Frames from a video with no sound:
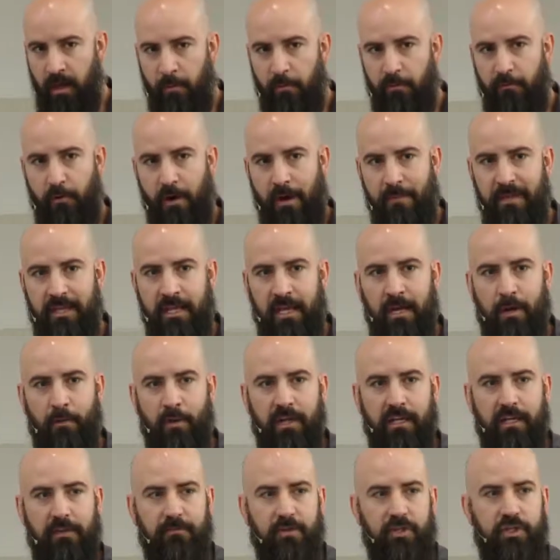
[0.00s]
Before I begin, I
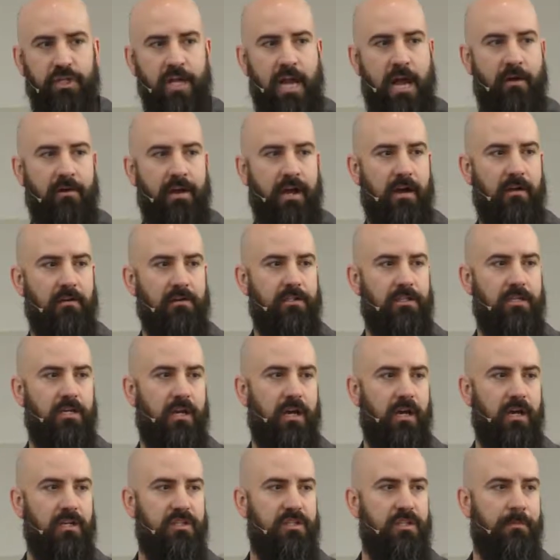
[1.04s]
want to give a shout out
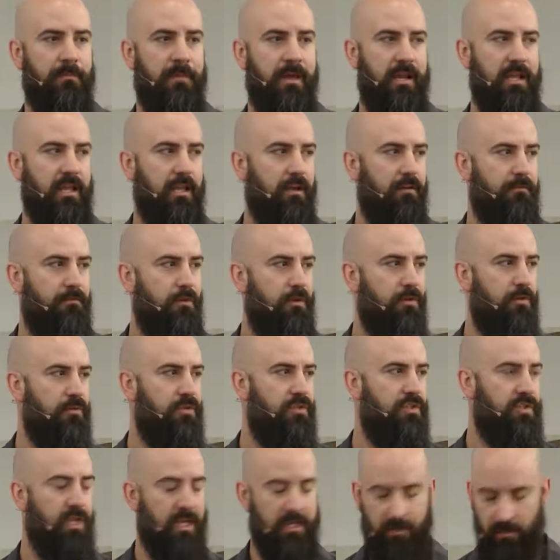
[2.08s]
uh, to many of you
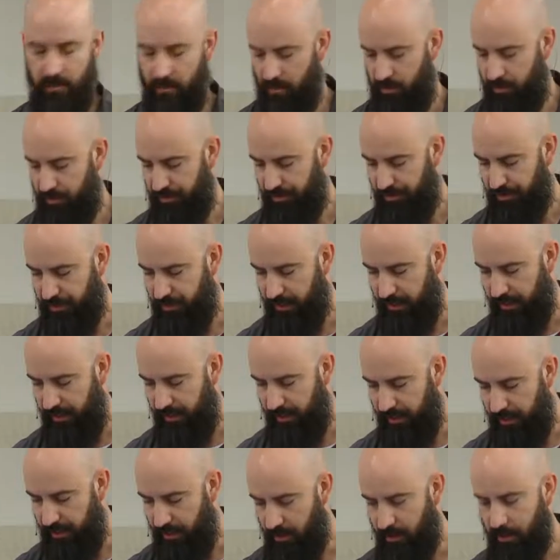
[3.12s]
singles uh,
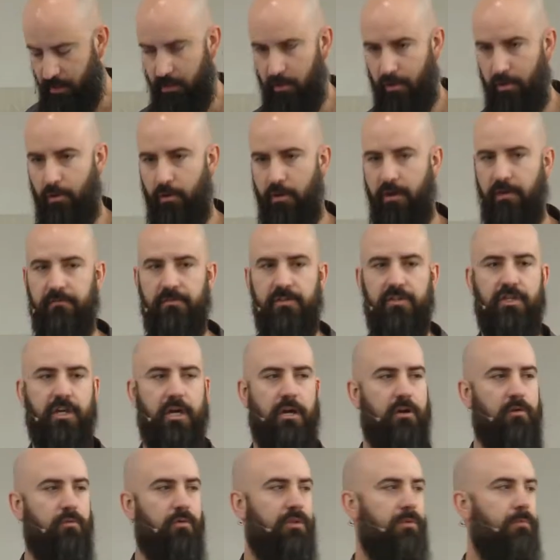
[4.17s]
here who have
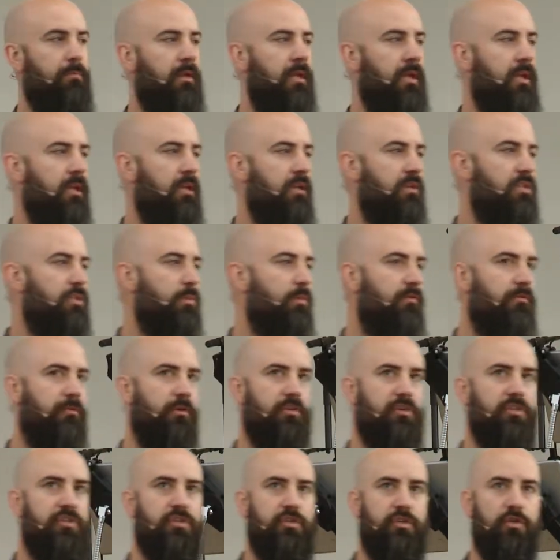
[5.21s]
shared with me some of
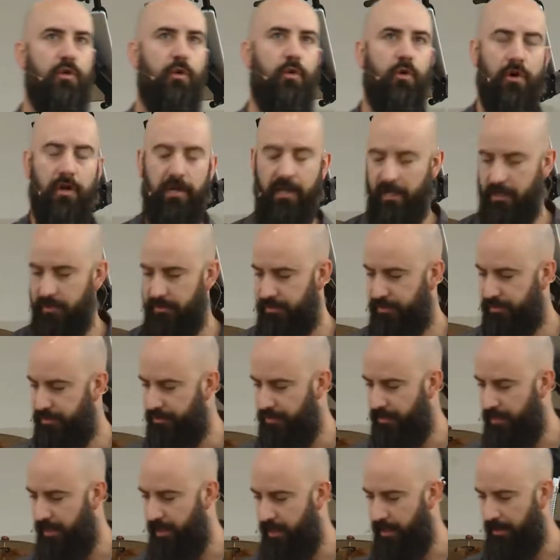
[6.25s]
your stories
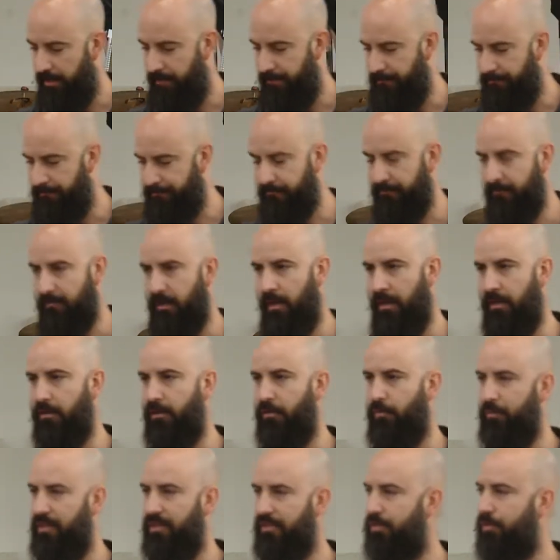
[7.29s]
um, and
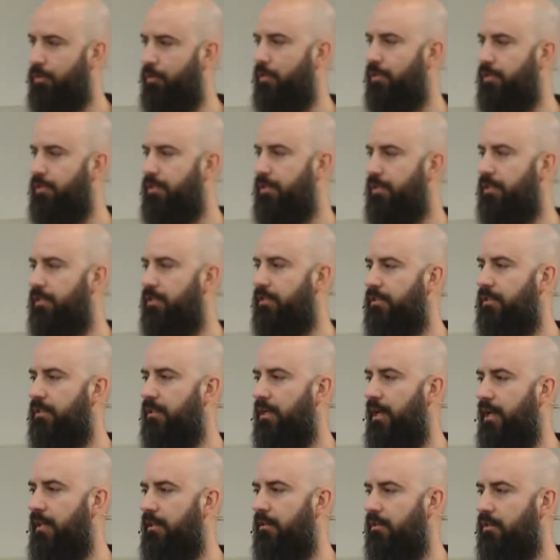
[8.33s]
your resources.
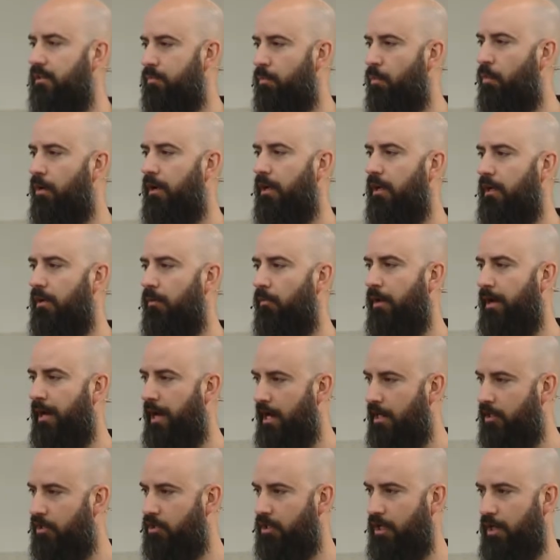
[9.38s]
And this morning, when
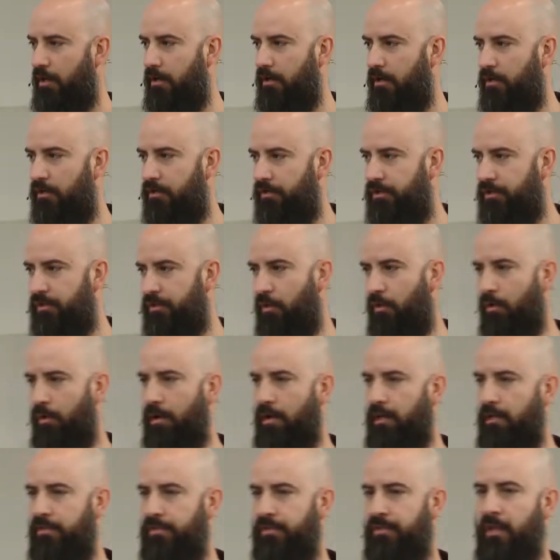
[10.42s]
I share your
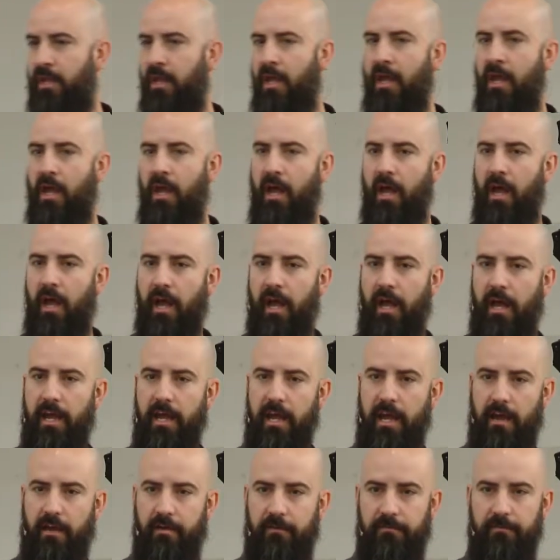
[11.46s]
stories uh, and
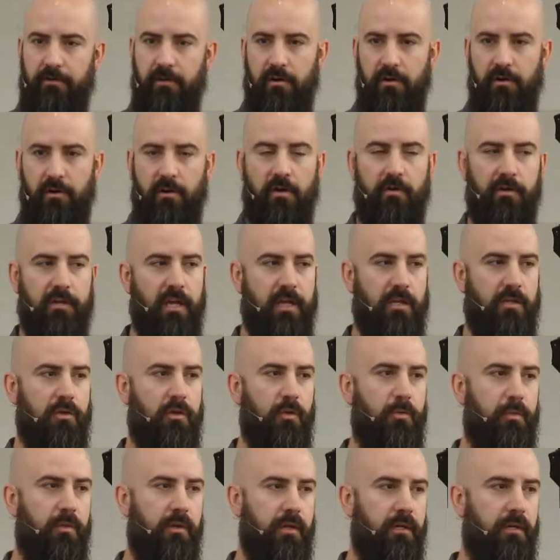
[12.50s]
have your
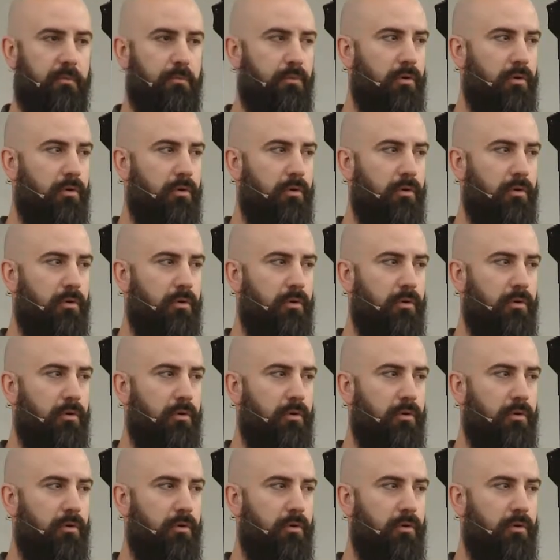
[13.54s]
OKCupid